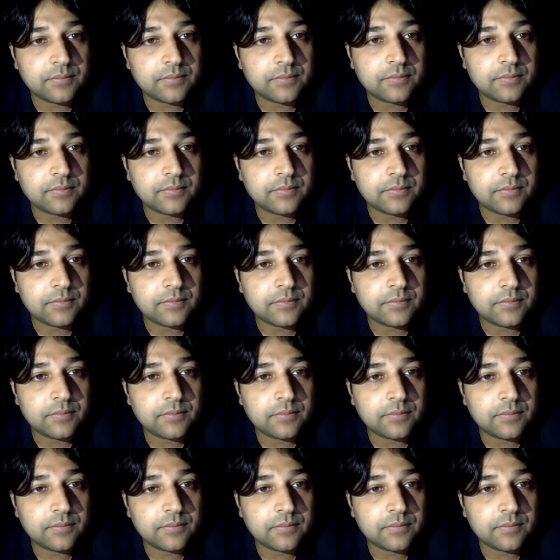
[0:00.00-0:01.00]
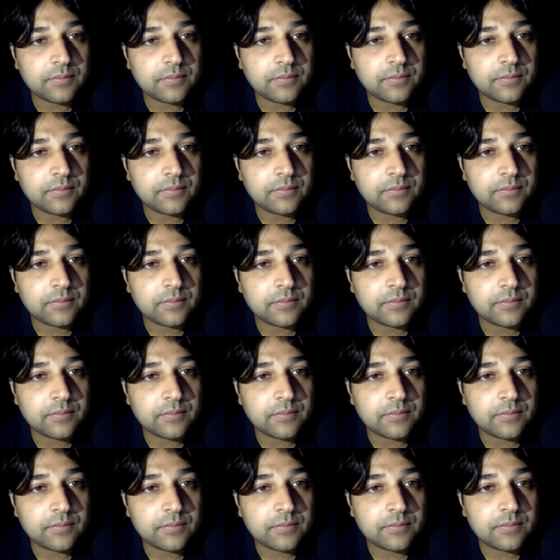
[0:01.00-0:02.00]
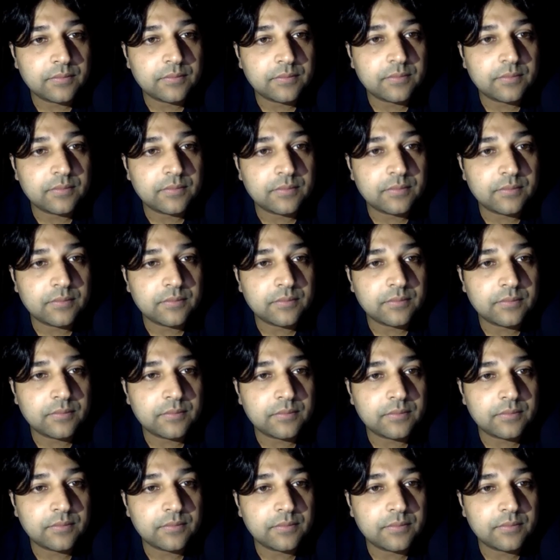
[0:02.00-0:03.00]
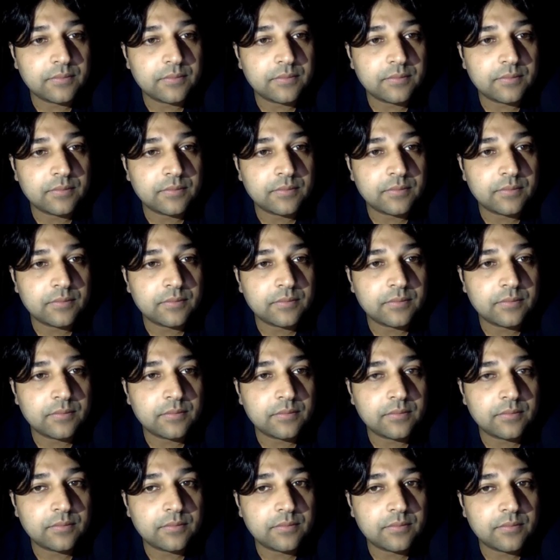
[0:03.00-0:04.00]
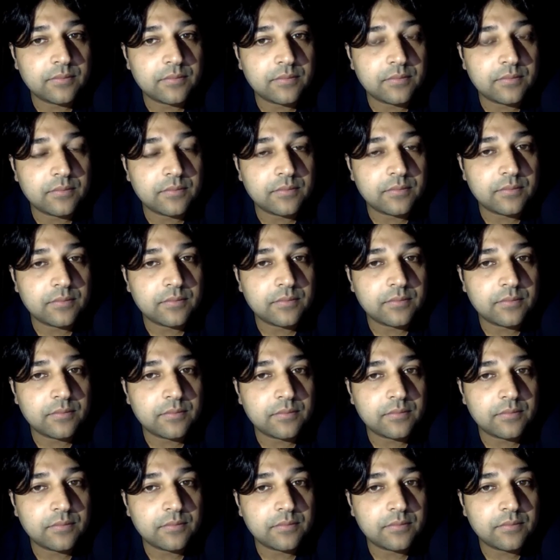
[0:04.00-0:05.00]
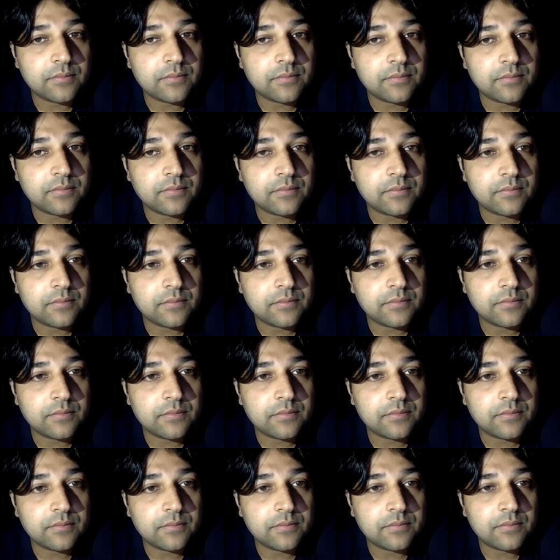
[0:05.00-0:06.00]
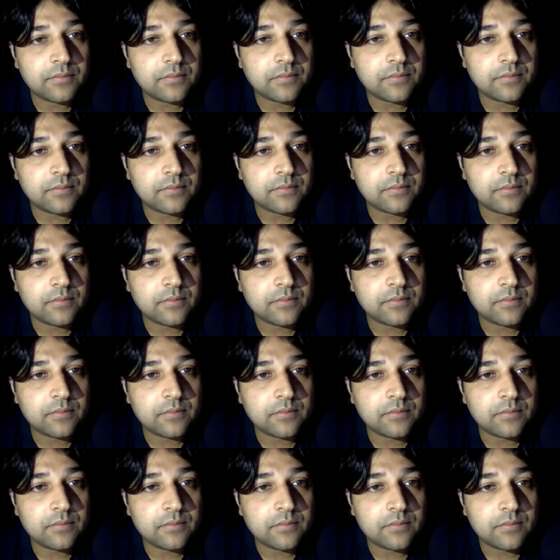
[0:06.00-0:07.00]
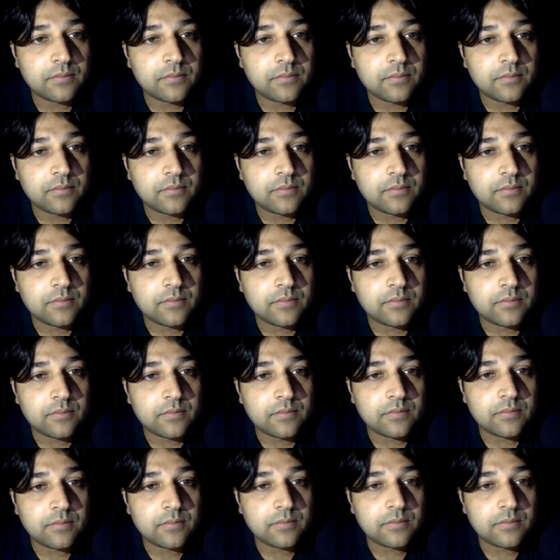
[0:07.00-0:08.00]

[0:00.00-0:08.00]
No words are spoken by the person on screen.